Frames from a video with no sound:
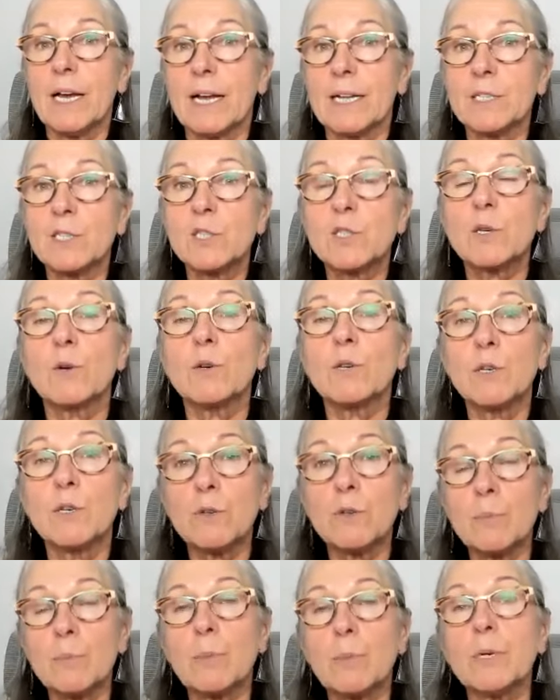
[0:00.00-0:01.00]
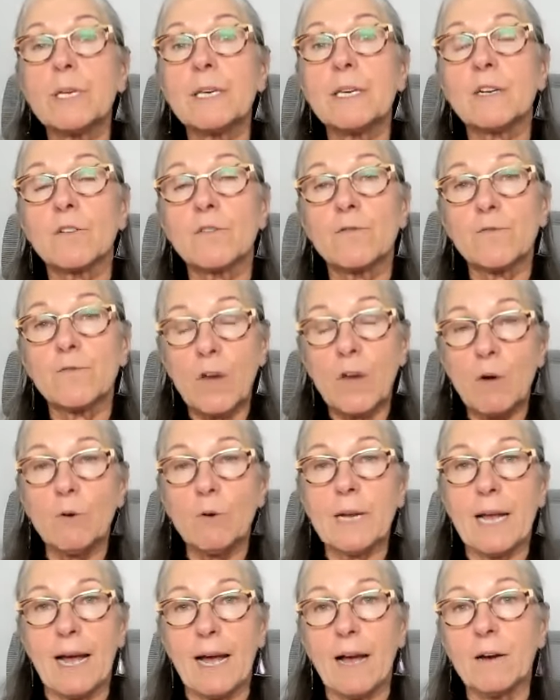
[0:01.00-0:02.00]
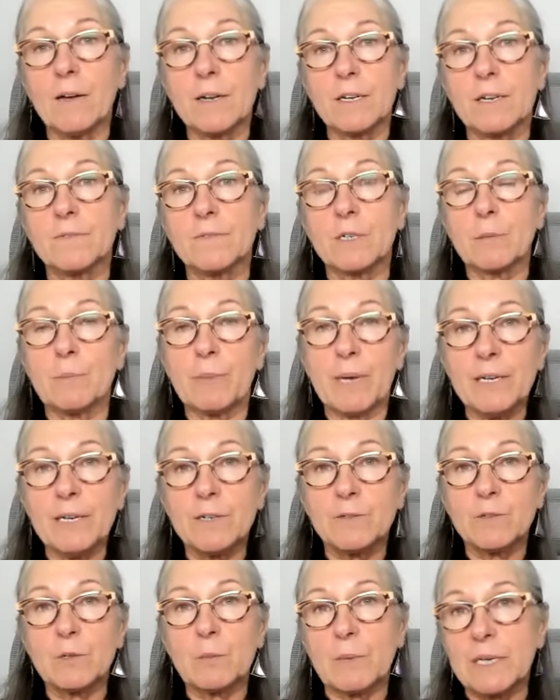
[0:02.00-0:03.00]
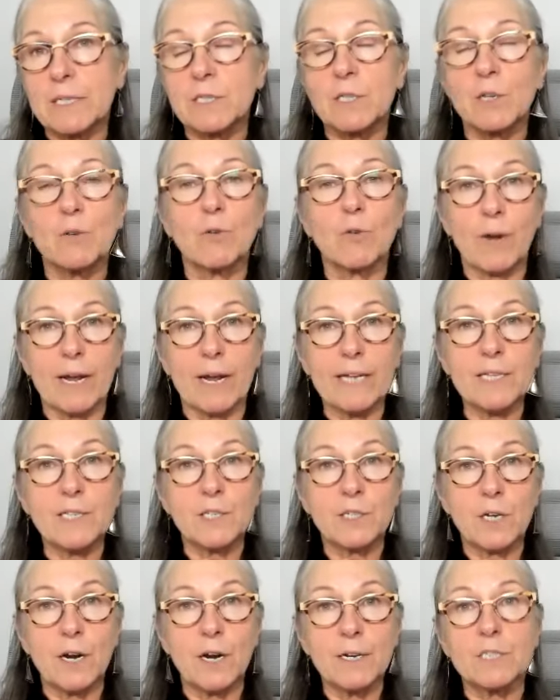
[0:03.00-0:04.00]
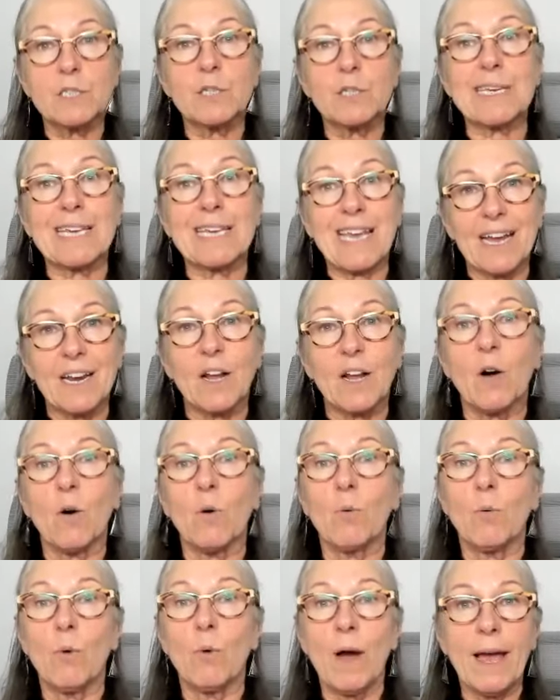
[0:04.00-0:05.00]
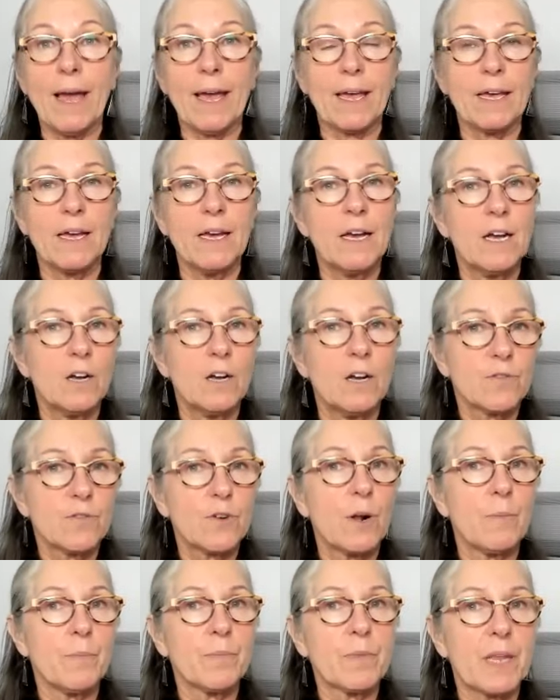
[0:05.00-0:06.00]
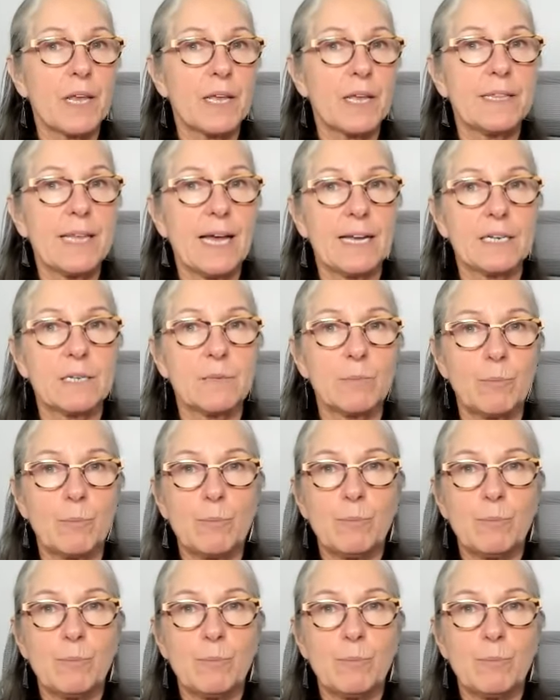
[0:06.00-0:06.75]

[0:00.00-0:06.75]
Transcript: And so you're putting your phone out of your bedroom is a great start to get away from that